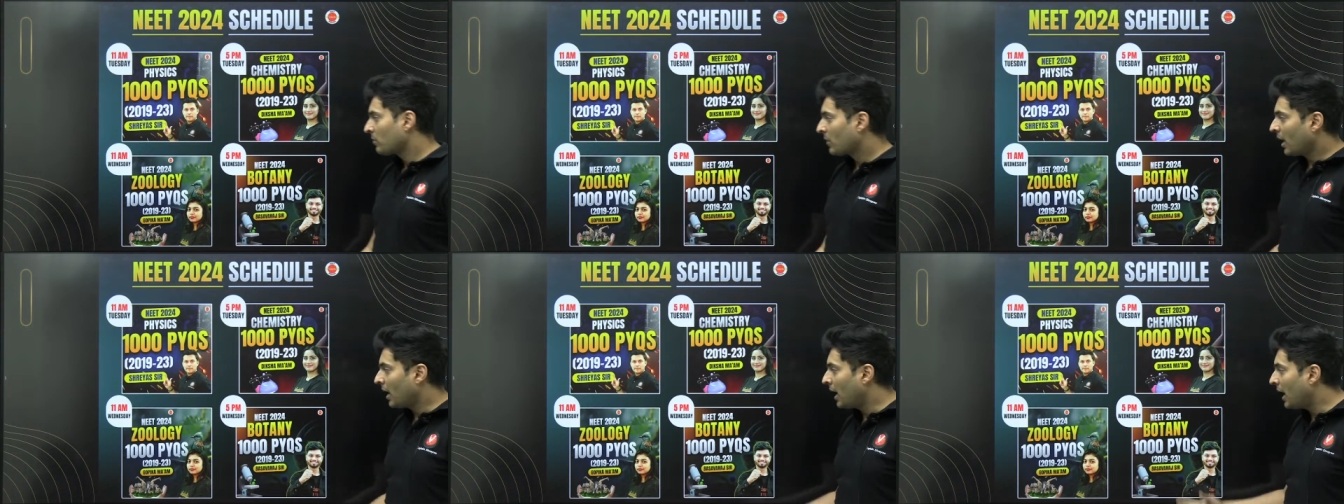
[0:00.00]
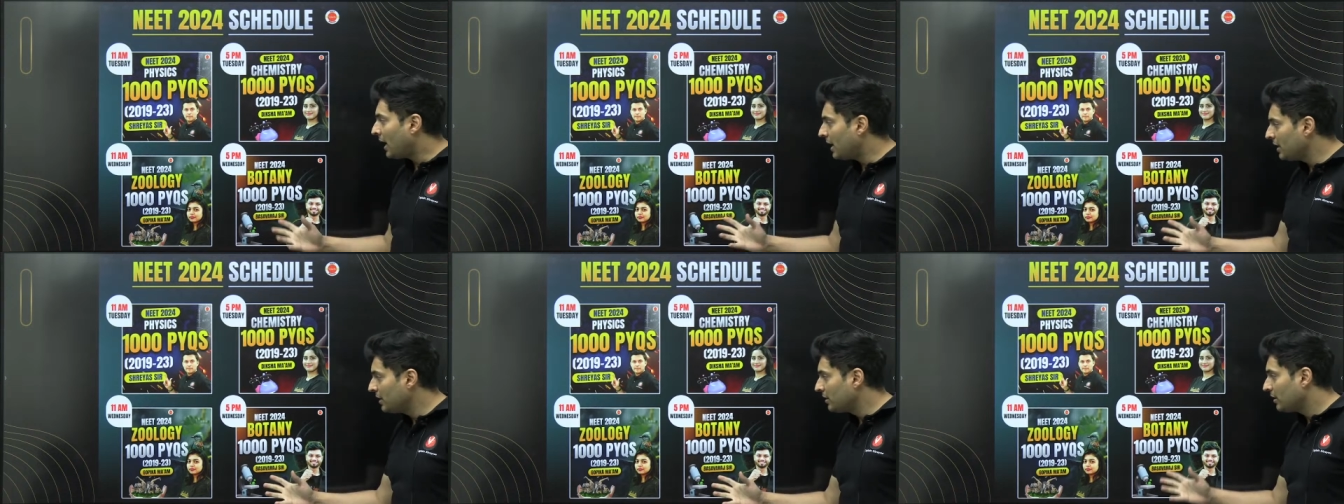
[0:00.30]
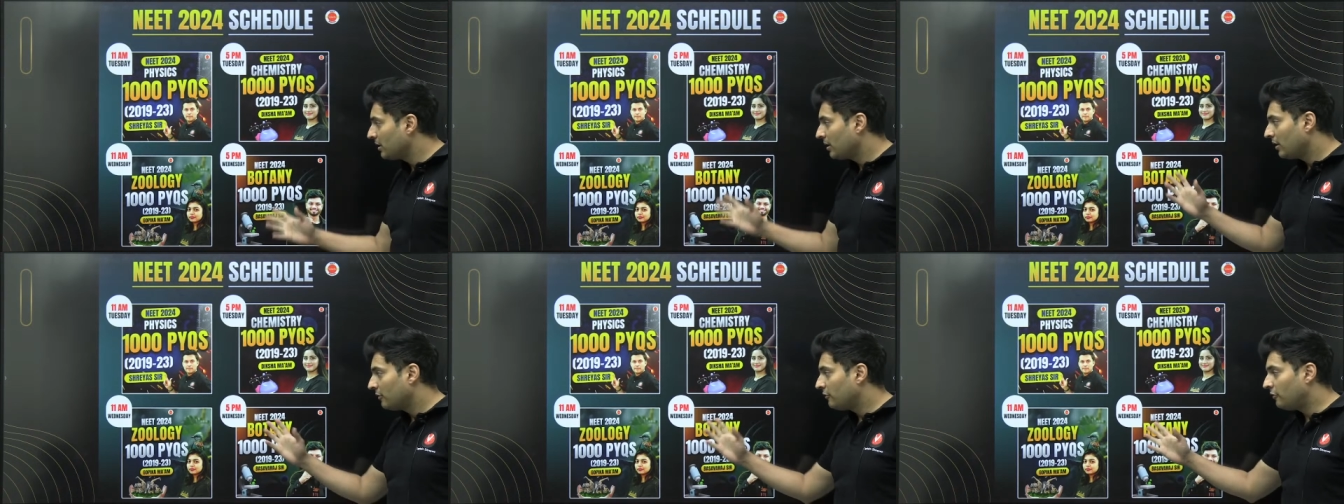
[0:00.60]
and
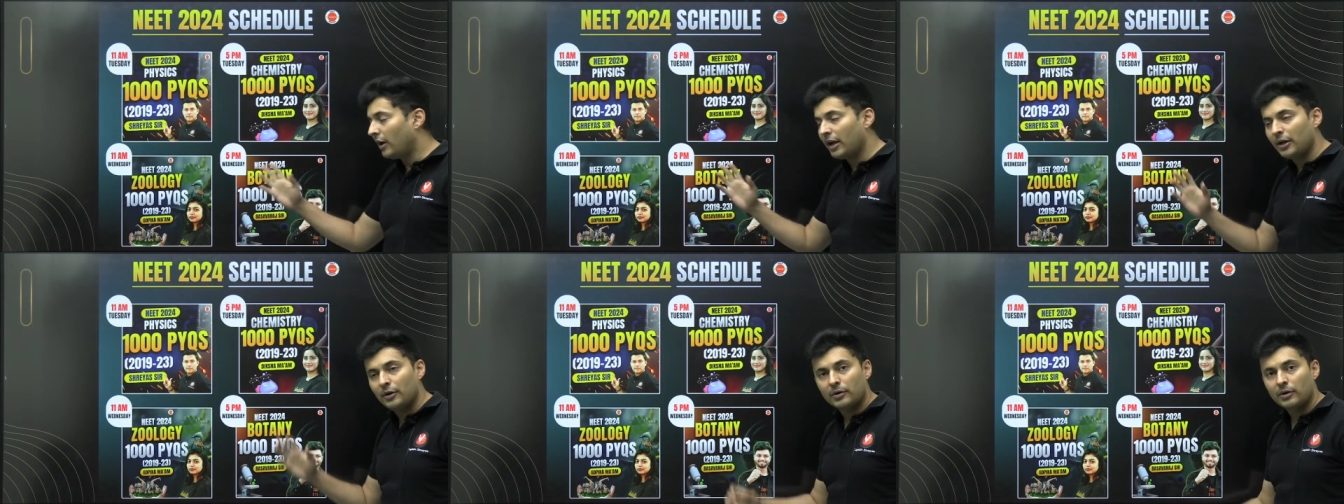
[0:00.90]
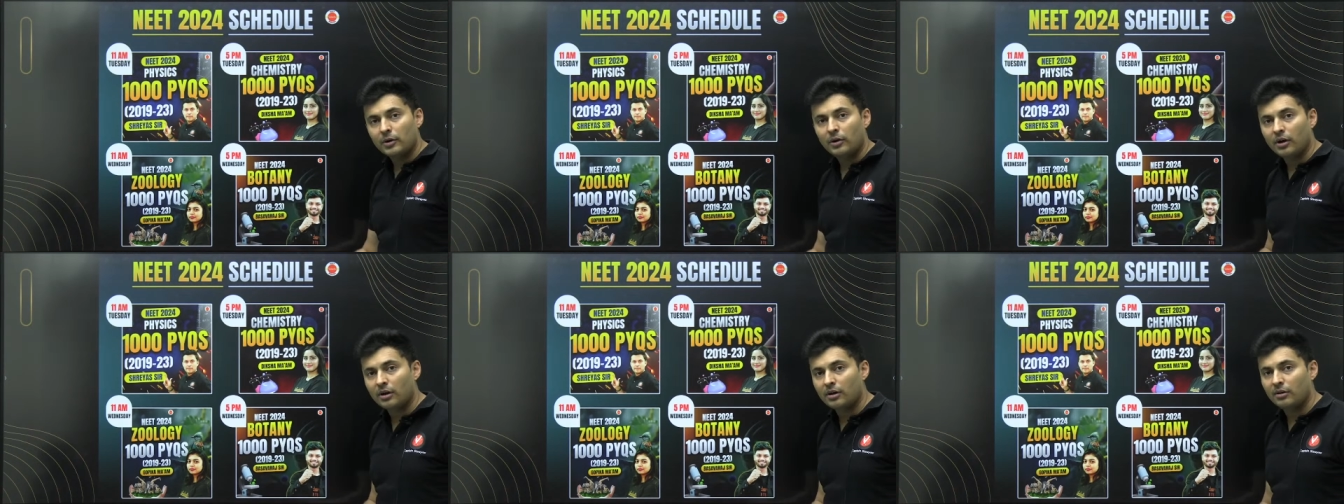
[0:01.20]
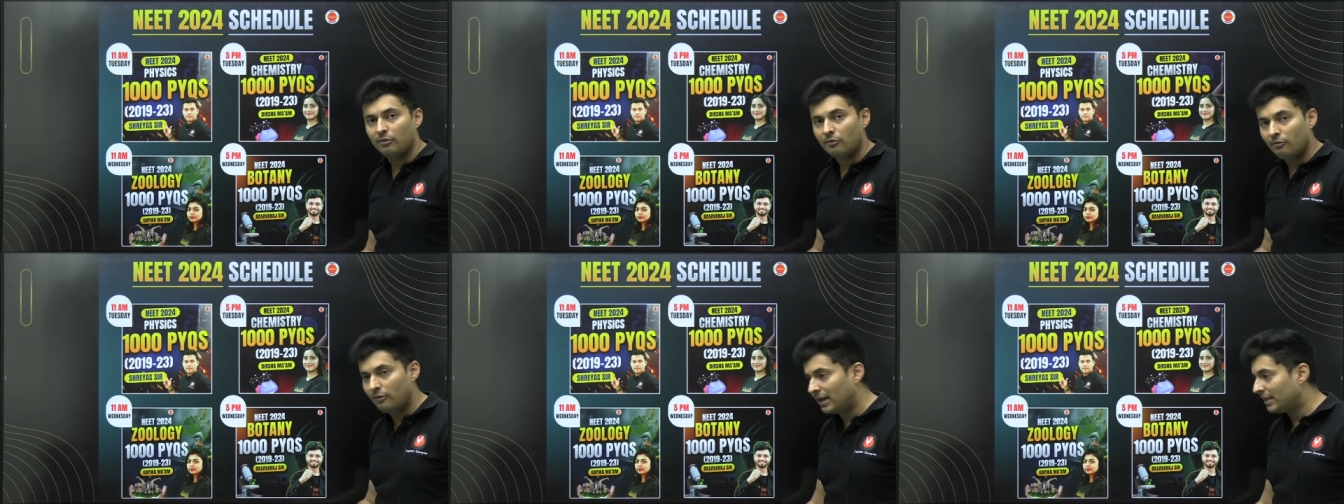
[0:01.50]
5 o'clock
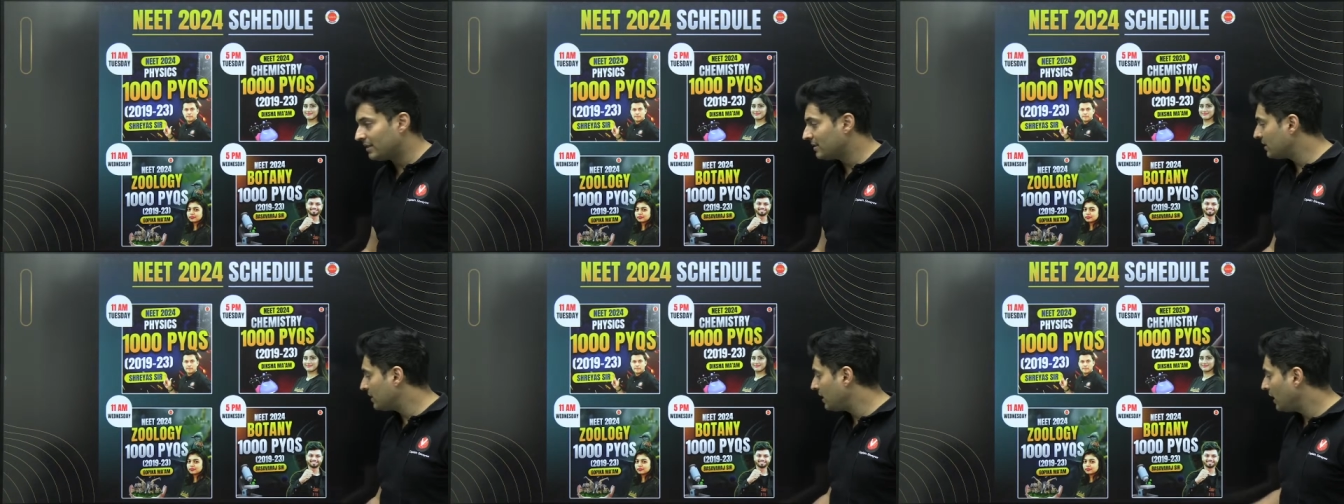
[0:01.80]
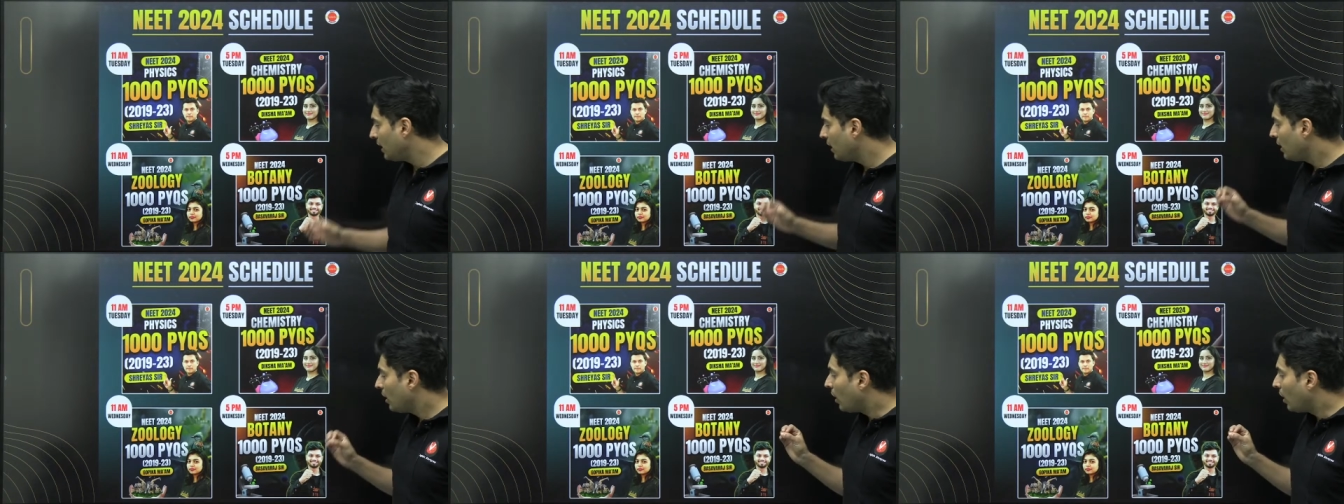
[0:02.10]
Wednesday